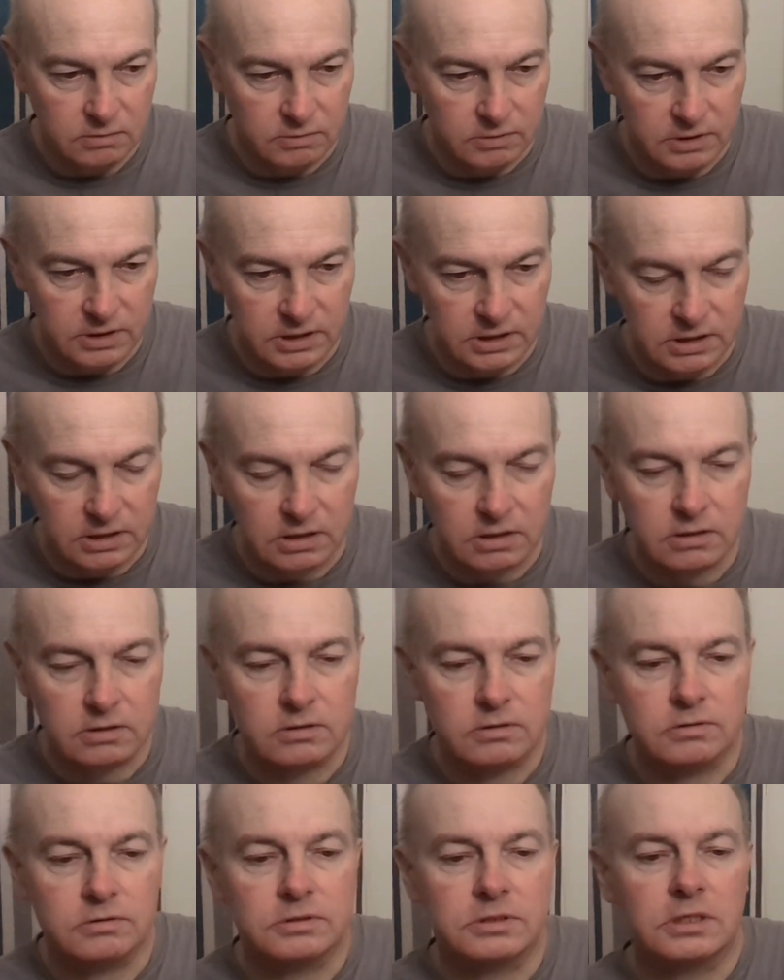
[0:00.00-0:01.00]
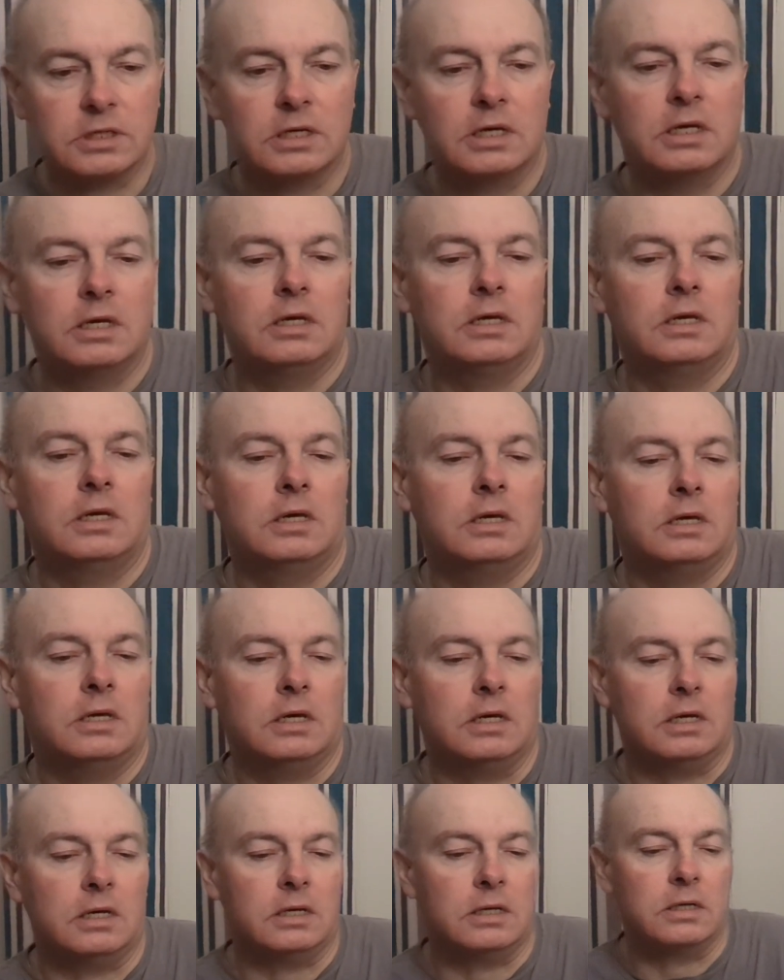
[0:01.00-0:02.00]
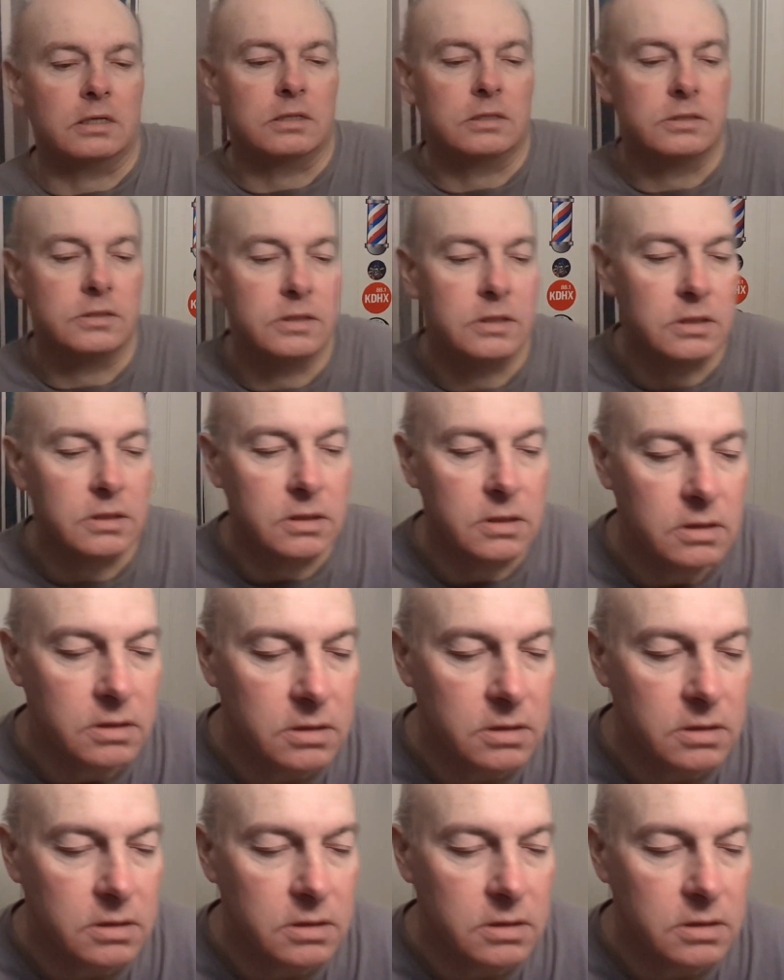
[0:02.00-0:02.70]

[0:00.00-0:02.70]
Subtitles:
where he goes and